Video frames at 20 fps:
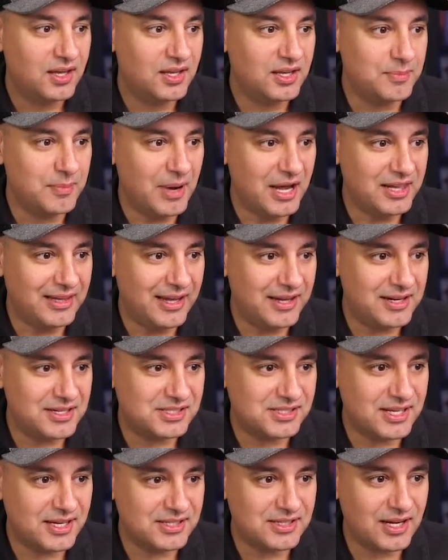In my
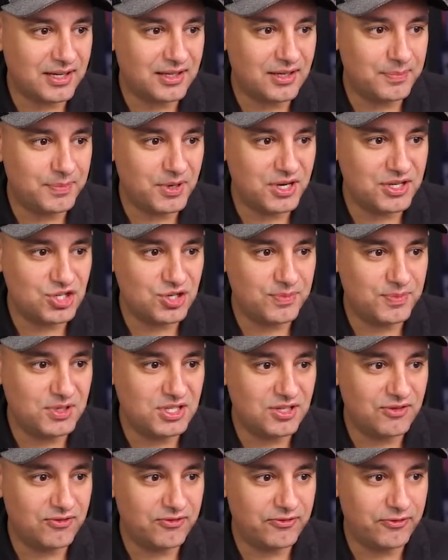latest test, I compared
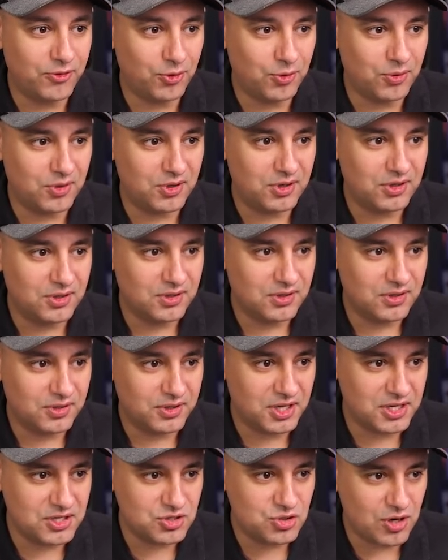GPT-4.
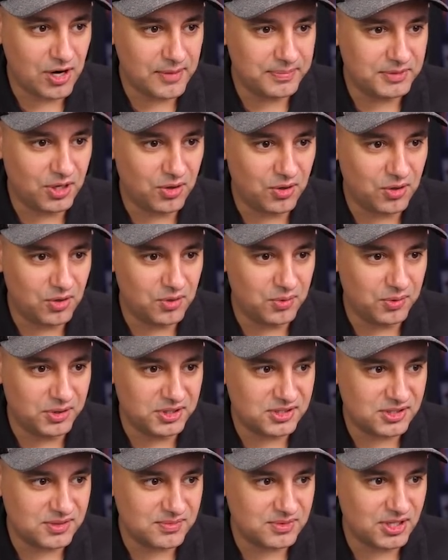Okay, drop the O.
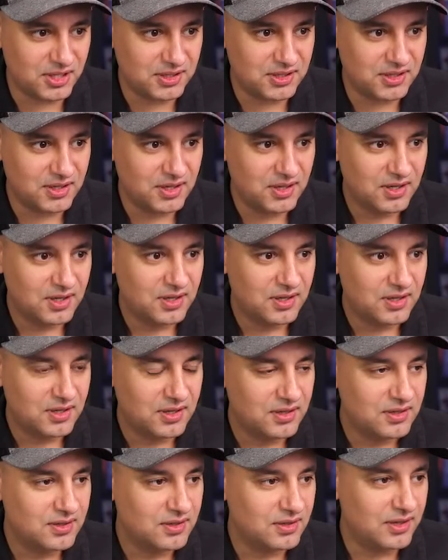It seems like
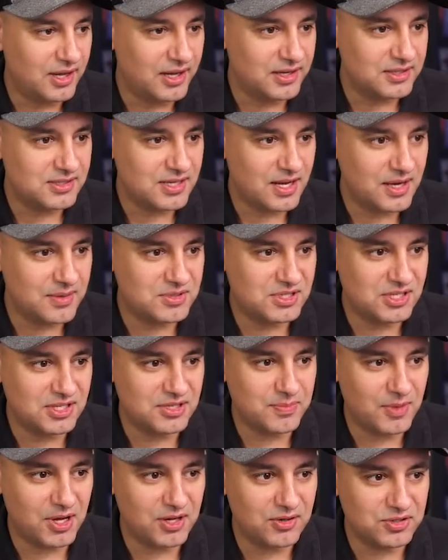a lot of times
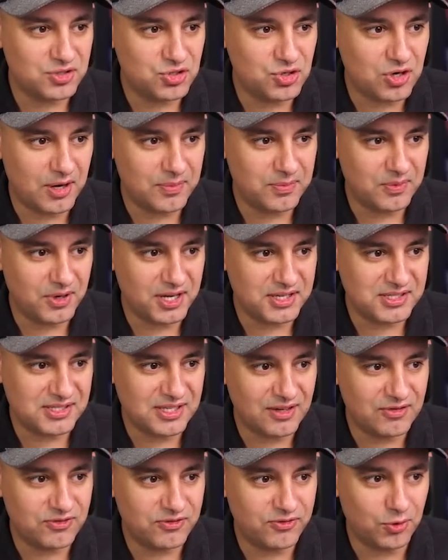these models drop when I
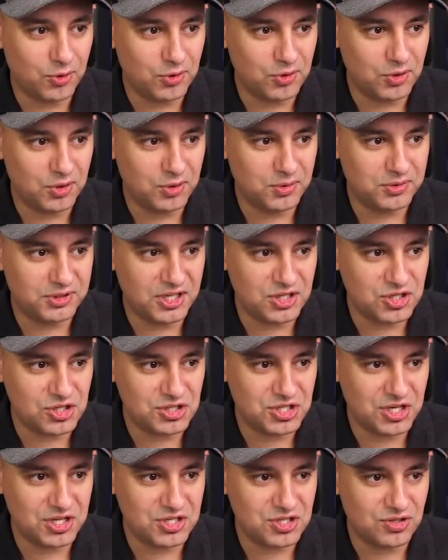say 4.0. They
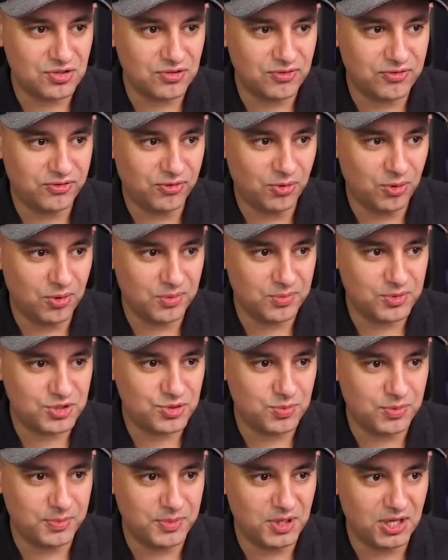just change it to 4,
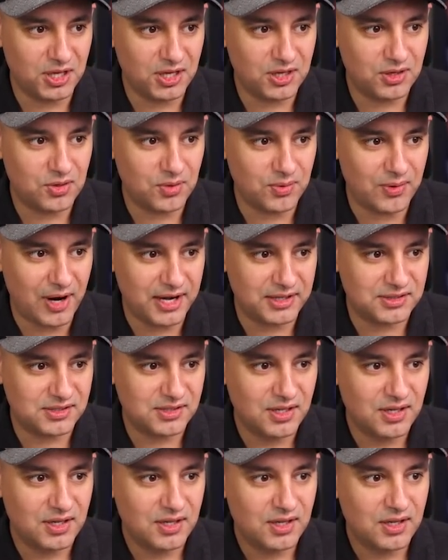which would be
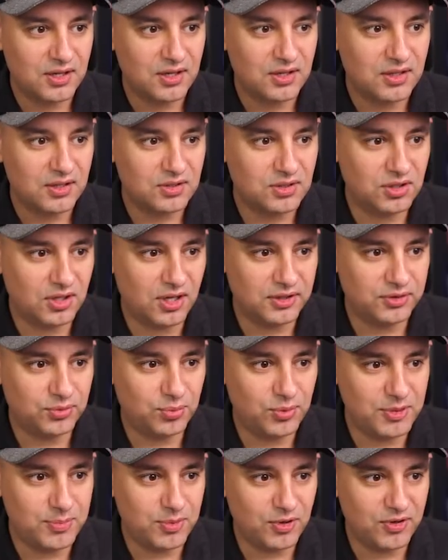incorrect. Claude
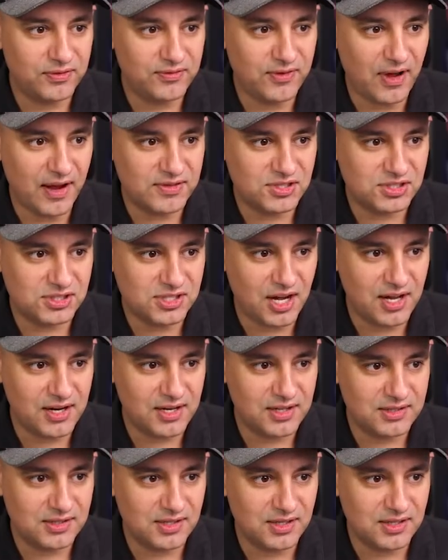3.5
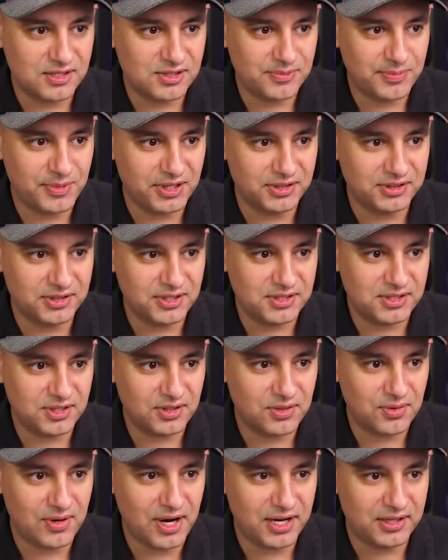Sonnet is spelled this
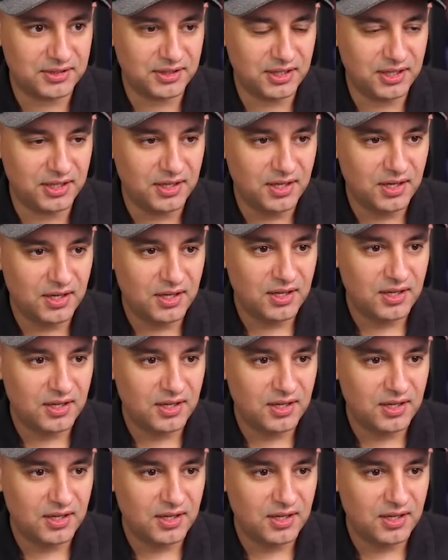incorrectly.